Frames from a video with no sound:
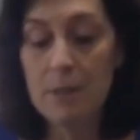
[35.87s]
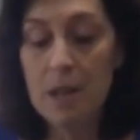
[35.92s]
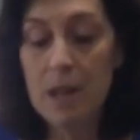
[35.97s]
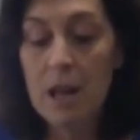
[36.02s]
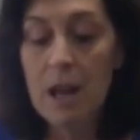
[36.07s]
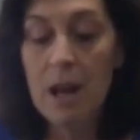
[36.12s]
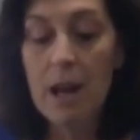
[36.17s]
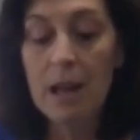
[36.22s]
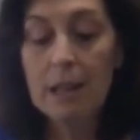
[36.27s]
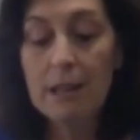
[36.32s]

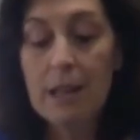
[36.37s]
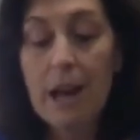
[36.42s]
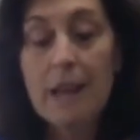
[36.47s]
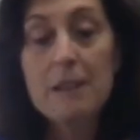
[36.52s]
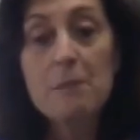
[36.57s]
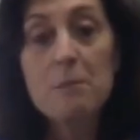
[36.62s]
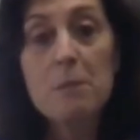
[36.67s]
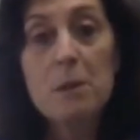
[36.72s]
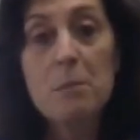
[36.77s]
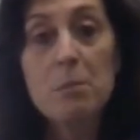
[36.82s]
A lot
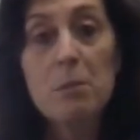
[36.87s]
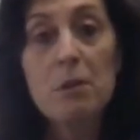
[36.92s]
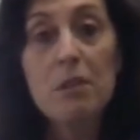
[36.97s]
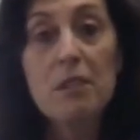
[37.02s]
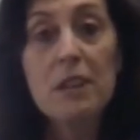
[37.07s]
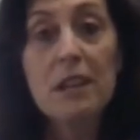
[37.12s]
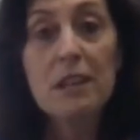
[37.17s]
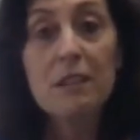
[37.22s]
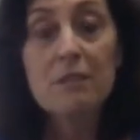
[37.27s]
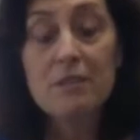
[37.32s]
of people
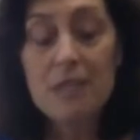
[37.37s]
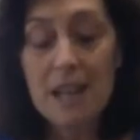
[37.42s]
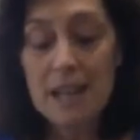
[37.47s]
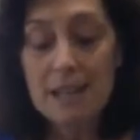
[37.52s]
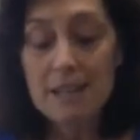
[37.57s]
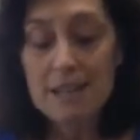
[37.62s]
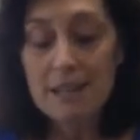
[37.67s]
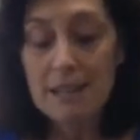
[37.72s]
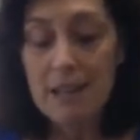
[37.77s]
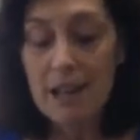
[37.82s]
think of
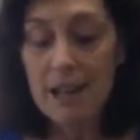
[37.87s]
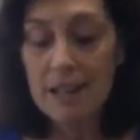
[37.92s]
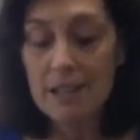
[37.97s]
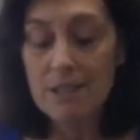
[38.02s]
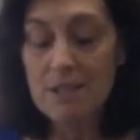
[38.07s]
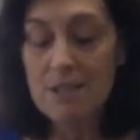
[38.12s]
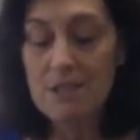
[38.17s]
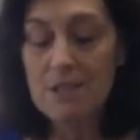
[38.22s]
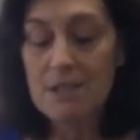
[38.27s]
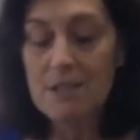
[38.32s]

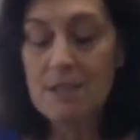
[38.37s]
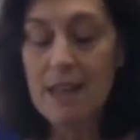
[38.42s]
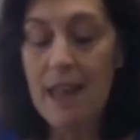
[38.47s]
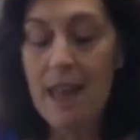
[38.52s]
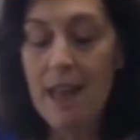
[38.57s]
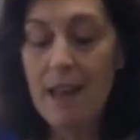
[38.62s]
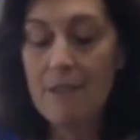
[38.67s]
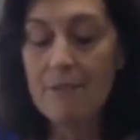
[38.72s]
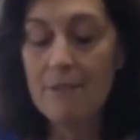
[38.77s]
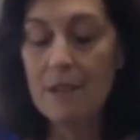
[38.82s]
dandelions as
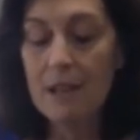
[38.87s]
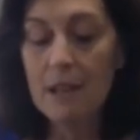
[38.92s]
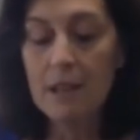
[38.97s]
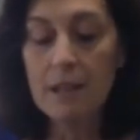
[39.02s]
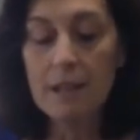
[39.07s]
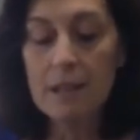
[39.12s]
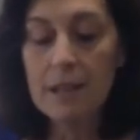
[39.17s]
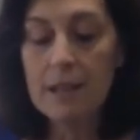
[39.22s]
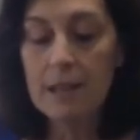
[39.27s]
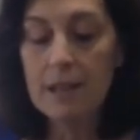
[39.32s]
having
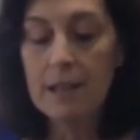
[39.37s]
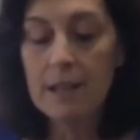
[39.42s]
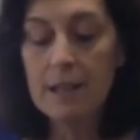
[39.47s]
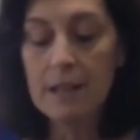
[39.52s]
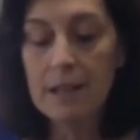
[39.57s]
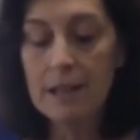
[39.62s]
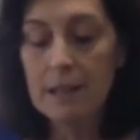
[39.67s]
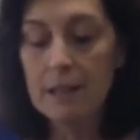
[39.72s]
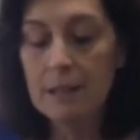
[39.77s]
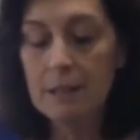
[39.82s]

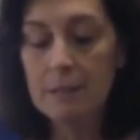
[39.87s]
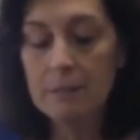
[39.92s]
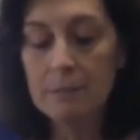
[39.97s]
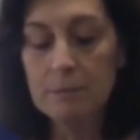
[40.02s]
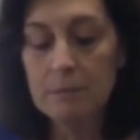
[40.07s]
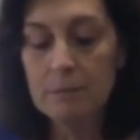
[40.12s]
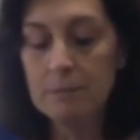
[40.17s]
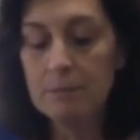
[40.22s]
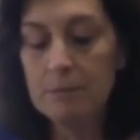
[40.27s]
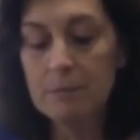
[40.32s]

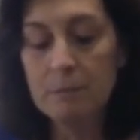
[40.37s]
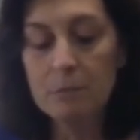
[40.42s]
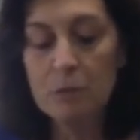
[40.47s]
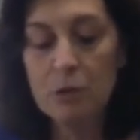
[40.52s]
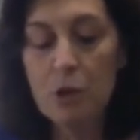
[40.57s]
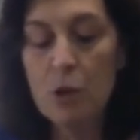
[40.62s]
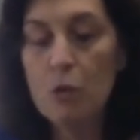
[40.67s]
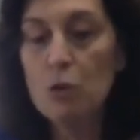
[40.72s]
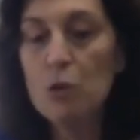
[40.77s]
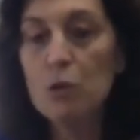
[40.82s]

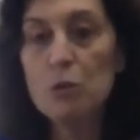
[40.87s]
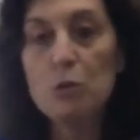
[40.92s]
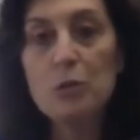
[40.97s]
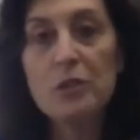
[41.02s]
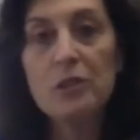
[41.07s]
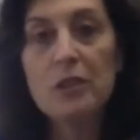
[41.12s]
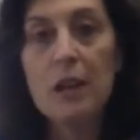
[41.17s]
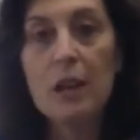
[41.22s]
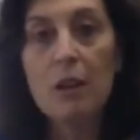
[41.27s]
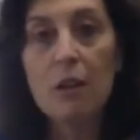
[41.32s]
no use
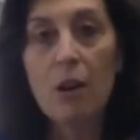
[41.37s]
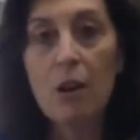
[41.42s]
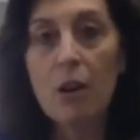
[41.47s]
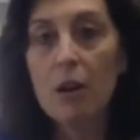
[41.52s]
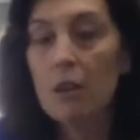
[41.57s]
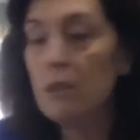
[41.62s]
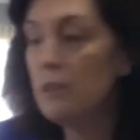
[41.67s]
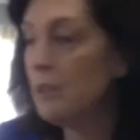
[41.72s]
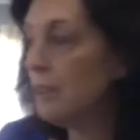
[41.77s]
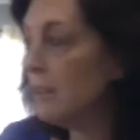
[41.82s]
at
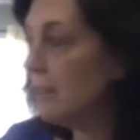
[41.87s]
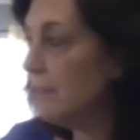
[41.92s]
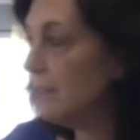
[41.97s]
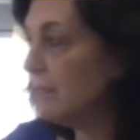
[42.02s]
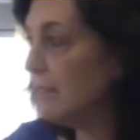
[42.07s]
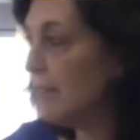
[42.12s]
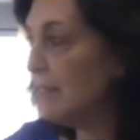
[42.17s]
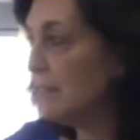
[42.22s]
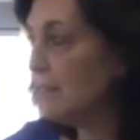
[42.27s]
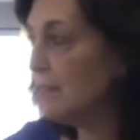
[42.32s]
all.
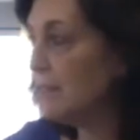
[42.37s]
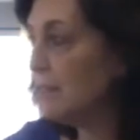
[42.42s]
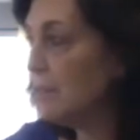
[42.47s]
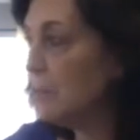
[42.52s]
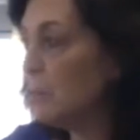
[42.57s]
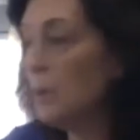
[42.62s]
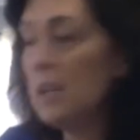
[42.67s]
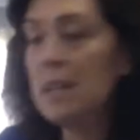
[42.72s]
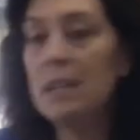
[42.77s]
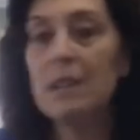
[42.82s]
That they're
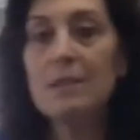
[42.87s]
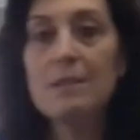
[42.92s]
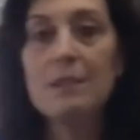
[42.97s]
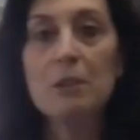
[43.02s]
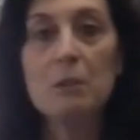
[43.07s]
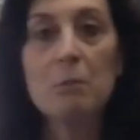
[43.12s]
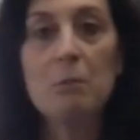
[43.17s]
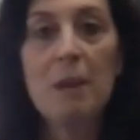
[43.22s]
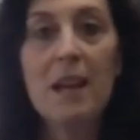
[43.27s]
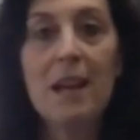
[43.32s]
weeds
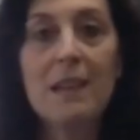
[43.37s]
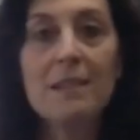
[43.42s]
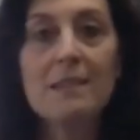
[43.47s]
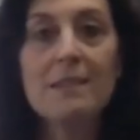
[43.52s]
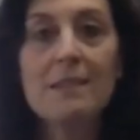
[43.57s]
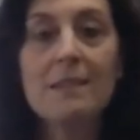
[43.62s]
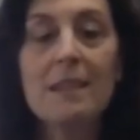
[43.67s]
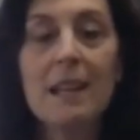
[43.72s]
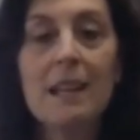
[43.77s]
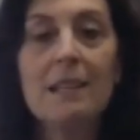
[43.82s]
and
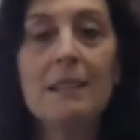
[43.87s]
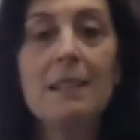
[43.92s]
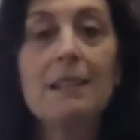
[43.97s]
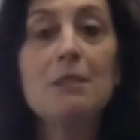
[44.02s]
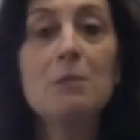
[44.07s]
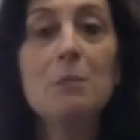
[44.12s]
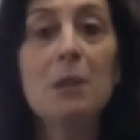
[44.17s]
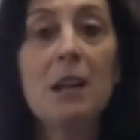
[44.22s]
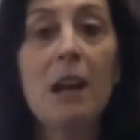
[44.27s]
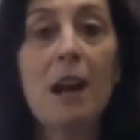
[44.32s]
pests and need to
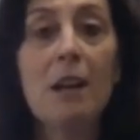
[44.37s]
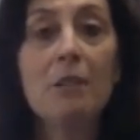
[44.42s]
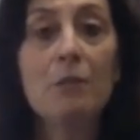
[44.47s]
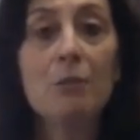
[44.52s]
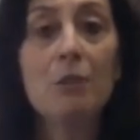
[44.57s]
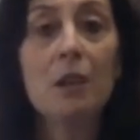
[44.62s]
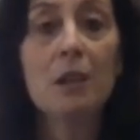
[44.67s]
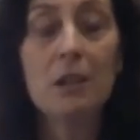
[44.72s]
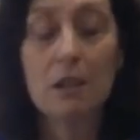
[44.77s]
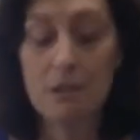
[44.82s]
be gotten
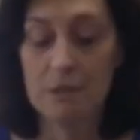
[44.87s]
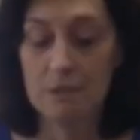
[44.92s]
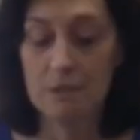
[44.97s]
rid of.